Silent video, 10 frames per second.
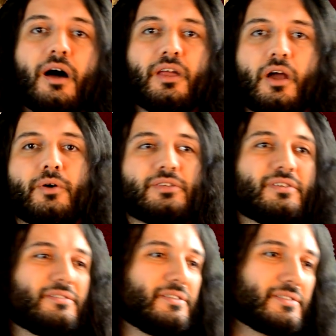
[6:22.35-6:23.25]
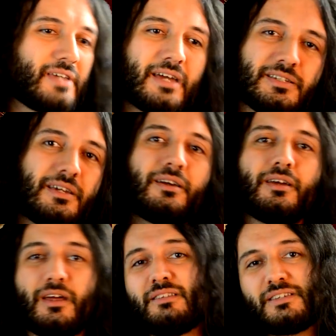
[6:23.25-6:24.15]
you know, it's
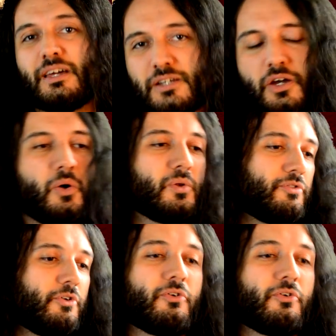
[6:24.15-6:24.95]
getting old. A few